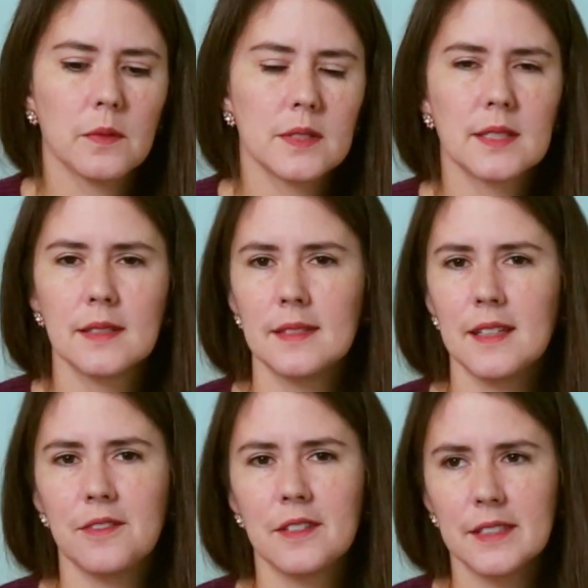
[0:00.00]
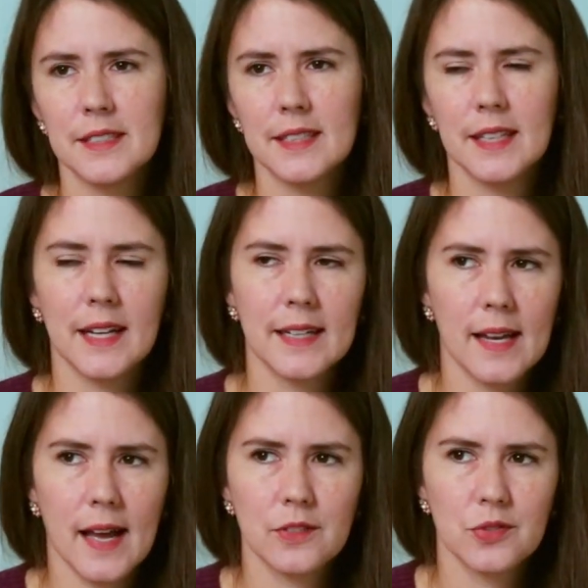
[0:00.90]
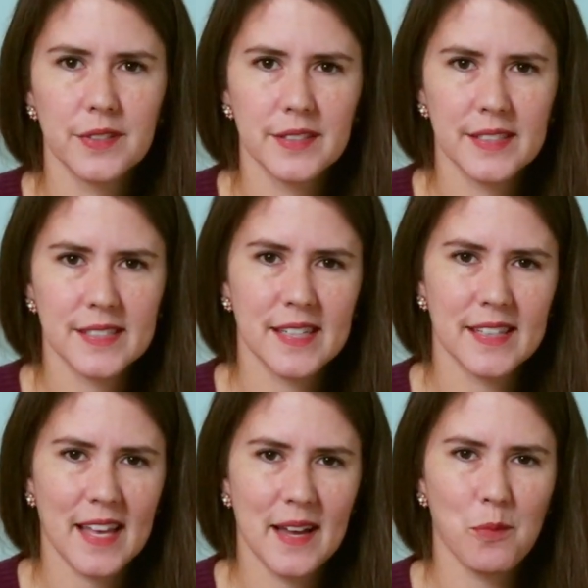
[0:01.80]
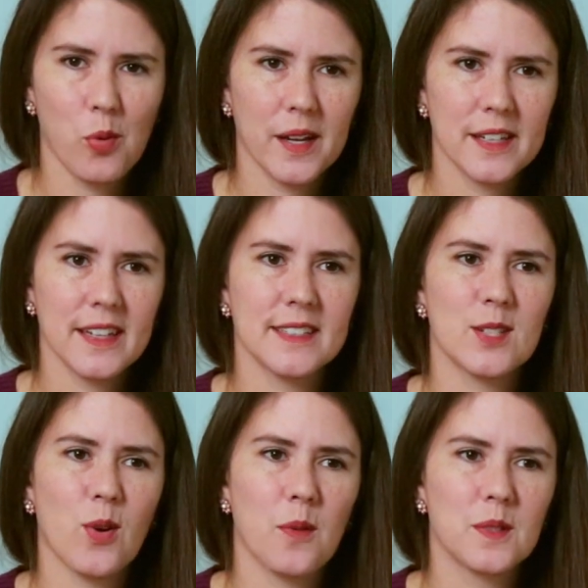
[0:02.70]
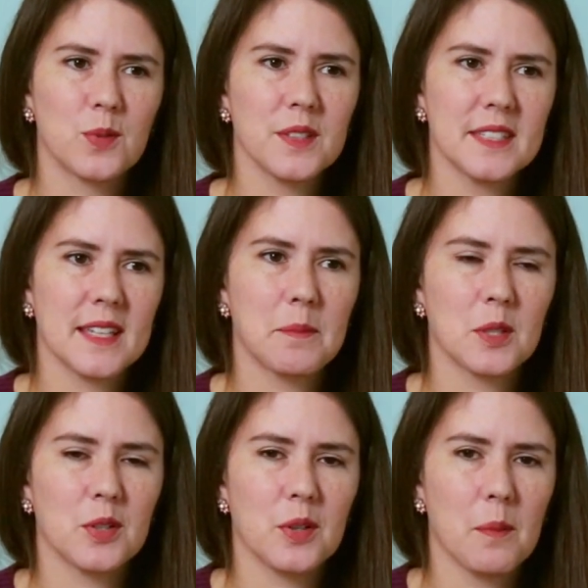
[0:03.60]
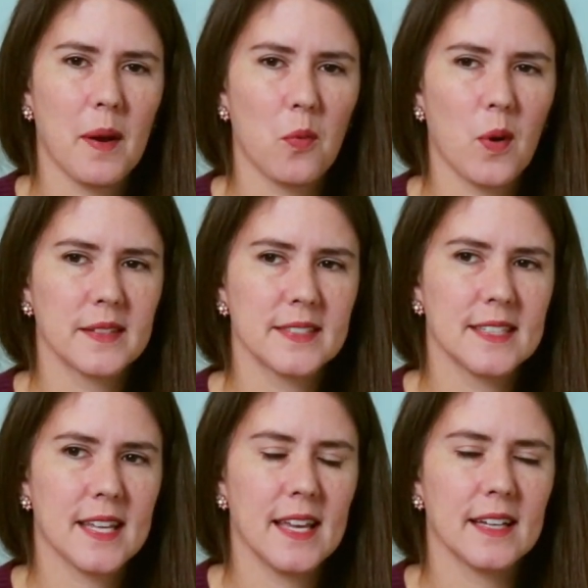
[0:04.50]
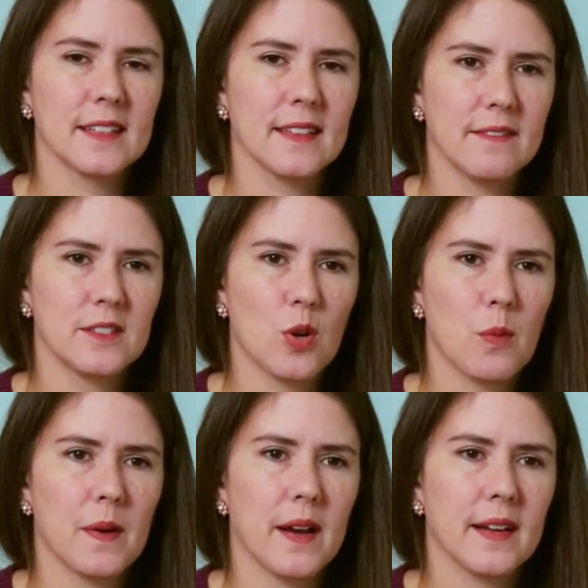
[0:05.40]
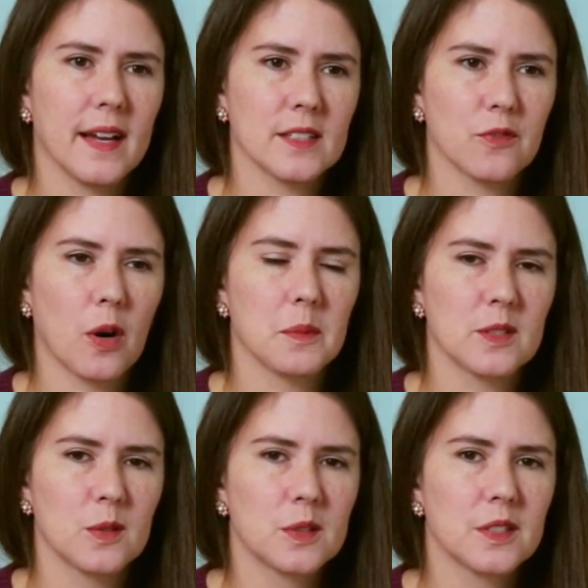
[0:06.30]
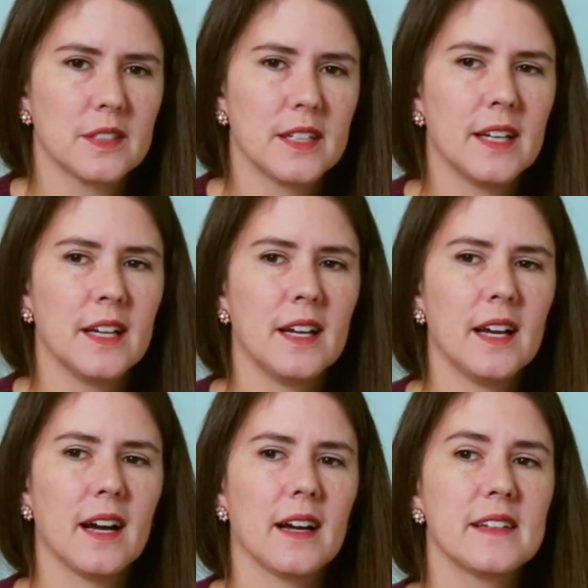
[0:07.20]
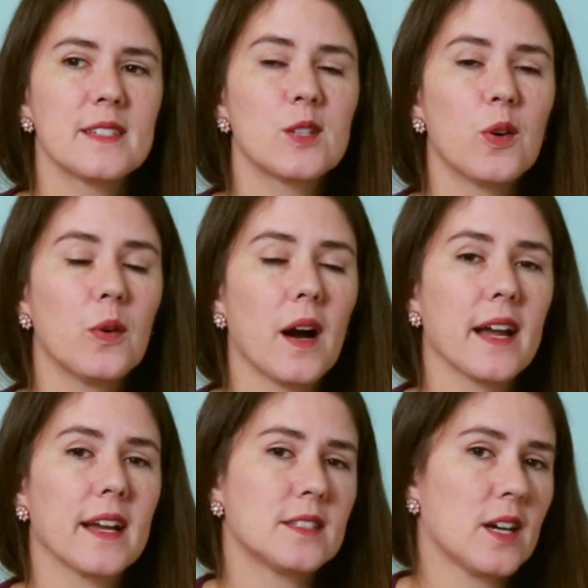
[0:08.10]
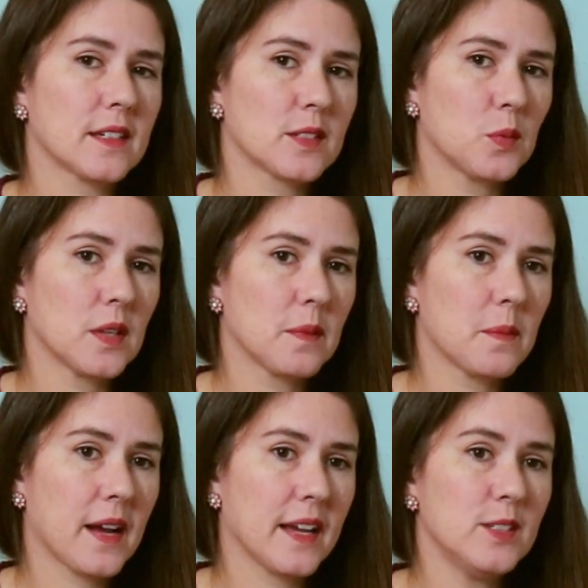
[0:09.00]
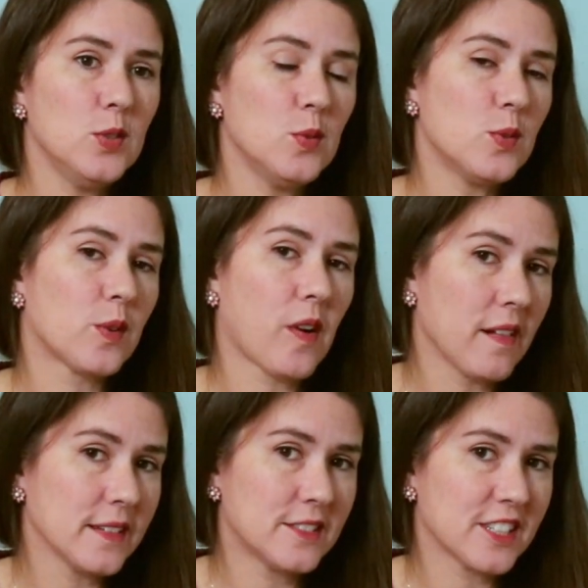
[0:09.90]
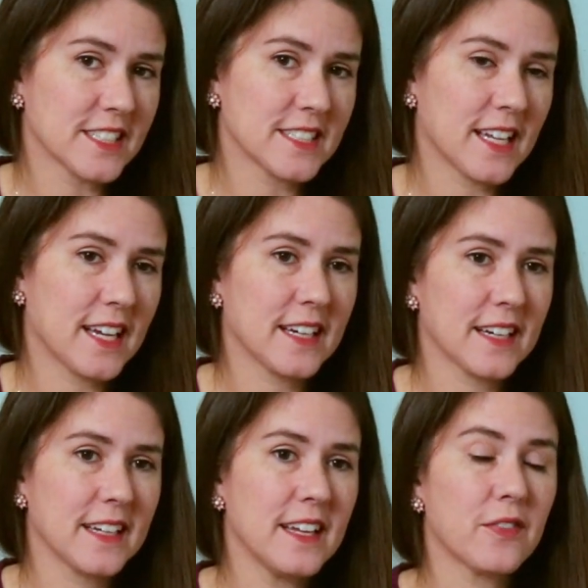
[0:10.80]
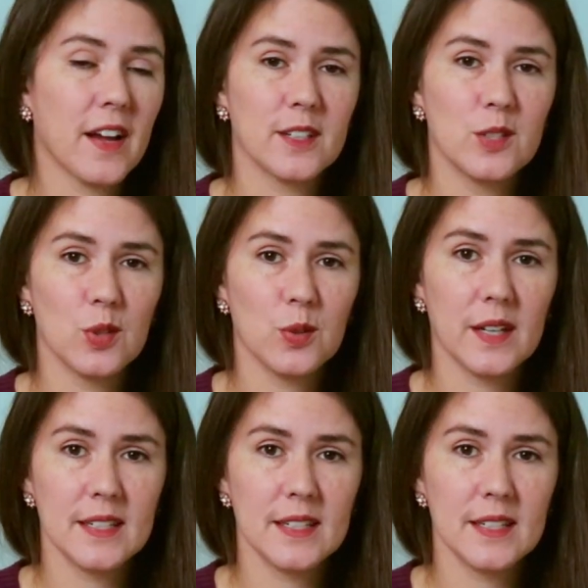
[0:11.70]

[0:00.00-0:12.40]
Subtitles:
was definitely like a naturalist at that point, and so I was really skeptical about wanting to take levodopa as a pharmaceutical. So I had talked with my new neurologist if I could do a